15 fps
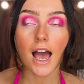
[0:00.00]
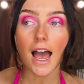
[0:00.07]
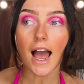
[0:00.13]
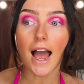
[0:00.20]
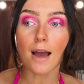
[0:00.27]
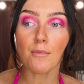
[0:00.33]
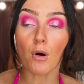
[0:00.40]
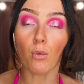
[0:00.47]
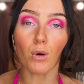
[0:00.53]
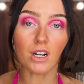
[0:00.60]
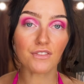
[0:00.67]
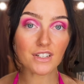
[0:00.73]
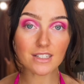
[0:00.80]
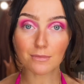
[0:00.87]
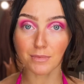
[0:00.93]
Um, one
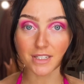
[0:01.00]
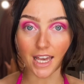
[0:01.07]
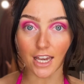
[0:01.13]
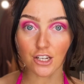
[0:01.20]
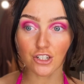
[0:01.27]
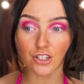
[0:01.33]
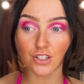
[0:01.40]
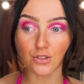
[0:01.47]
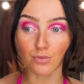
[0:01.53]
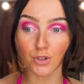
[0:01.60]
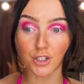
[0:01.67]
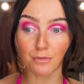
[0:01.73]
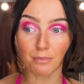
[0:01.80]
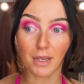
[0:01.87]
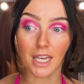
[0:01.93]
of his obsessions
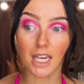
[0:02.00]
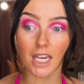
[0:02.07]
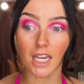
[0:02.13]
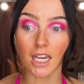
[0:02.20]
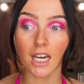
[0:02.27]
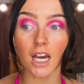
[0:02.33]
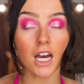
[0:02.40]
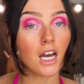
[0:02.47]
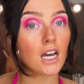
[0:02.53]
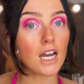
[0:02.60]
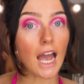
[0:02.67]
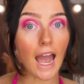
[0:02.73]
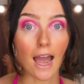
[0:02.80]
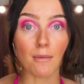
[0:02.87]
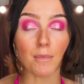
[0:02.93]
would be
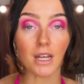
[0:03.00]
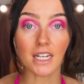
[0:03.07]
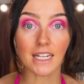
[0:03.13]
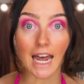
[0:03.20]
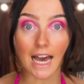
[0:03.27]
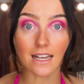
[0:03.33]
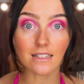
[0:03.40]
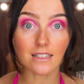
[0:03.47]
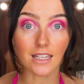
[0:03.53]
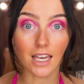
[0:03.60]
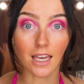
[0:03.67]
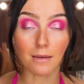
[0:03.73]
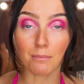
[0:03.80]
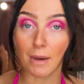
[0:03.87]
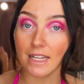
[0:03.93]
um,
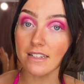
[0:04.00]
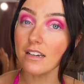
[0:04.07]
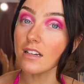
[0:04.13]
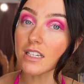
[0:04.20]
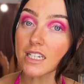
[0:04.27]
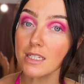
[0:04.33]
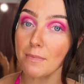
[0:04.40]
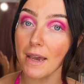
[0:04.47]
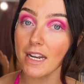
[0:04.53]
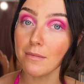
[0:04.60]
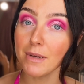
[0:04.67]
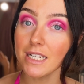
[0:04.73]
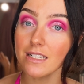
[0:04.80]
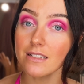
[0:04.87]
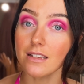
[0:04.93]
Nazi medical
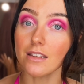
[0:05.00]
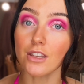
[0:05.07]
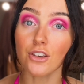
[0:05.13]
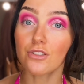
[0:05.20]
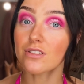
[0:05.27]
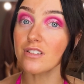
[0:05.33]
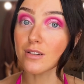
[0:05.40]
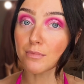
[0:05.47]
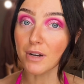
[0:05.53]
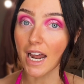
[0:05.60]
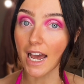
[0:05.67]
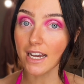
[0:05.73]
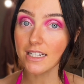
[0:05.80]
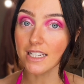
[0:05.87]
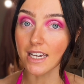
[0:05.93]
experiments that they used to
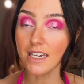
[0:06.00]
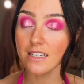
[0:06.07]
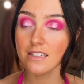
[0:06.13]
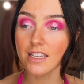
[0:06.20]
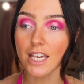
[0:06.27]
practice.